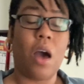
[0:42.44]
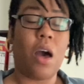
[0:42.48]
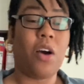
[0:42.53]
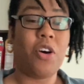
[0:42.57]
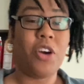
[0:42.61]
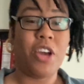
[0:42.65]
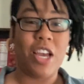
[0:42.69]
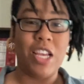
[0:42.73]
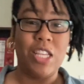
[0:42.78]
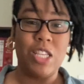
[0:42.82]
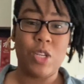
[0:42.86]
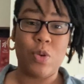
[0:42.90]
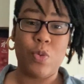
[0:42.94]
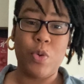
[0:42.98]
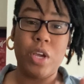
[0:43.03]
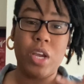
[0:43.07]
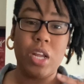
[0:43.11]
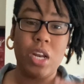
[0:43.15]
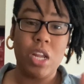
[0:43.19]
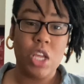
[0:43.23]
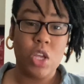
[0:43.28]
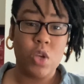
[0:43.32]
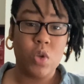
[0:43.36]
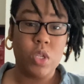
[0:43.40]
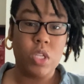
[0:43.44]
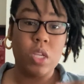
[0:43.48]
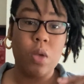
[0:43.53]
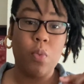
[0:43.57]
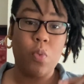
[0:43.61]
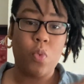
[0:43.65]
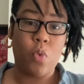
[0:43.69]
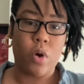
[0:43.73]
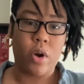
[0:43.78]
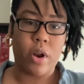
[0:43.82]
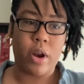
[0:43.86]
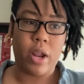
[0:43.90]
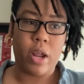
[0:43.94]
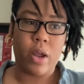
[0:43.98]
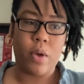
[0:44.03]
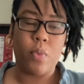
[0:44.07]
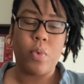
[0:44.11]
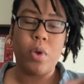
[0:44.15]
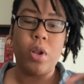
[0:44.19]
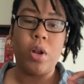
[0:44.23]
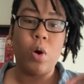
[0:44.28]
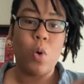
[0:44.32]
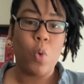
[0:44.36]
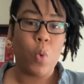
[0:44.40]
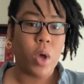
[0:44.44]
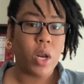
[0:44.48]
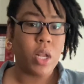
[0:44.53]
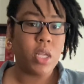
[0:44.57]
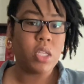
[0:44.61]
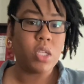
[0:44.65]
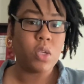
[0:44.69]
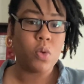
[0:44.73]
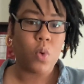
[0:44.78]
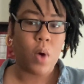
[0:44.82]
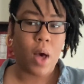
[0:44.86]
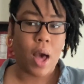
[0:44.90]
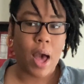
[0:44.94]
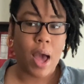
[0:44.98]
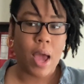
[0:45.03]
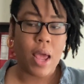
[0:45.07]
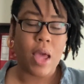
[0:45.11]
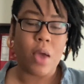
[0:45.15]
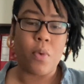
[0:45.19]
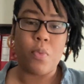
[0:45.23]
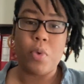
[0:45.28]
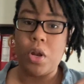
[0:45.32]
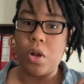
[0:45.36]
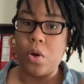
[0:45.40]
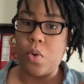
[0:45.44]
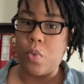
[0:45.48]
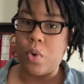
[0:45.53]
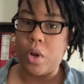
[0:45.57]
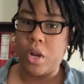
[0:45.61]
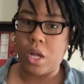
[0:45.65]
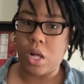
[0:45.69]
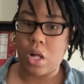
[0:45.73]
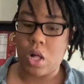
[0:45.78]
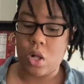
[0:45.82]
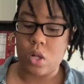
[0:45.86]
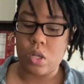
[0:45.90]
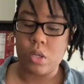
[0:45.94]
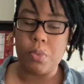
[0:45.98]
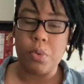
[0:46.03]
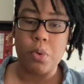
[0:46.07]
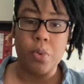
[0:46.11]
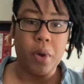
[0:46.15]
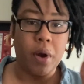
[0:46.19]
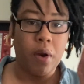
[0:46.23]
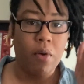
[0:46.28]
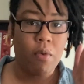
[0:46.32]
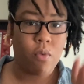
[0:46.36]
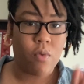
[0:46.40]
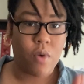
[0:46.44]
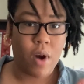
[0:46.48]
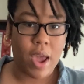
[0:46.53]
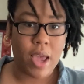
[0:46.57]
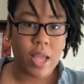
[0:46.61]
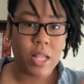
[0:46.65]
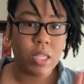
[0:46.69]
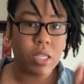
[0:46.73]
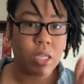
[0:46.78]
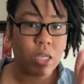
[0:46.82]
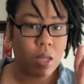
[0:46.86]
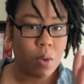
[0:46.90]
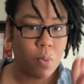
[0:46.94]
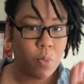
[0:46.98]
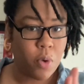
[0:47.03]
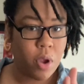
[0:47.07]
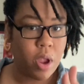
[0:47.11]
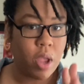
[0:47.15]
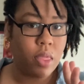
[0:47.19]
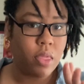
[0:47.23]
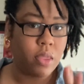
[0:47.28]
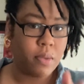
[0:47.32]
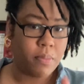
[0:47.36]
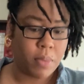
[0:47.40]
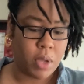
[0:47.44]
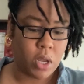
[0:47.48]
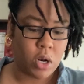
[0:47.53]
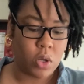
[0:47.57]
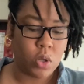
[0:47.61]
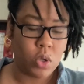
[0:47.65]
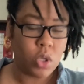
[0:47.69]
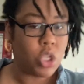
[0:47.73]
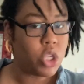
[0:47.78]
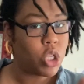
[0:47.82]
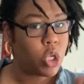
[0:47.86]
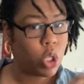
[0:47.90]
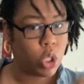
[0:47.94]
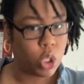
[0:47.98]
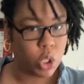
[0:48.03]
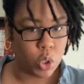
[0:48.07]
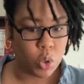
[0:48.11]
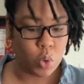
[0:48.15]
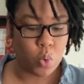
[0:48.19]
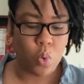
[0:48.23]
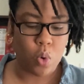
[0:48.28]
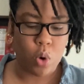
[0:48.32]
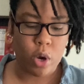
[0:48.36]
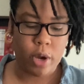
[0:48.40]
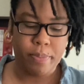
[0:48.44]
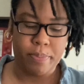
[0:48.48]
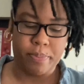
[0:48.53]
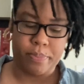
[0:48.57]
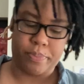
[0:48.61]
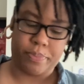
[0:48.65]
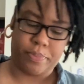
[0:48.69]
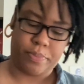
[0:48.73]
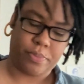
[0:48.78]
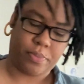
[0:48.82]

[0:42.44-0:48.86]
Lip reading: Okay, so we're going to use some water. We don't want it too hot and we don't want it cold. We want it right somewhere in the middle, so lukewarm.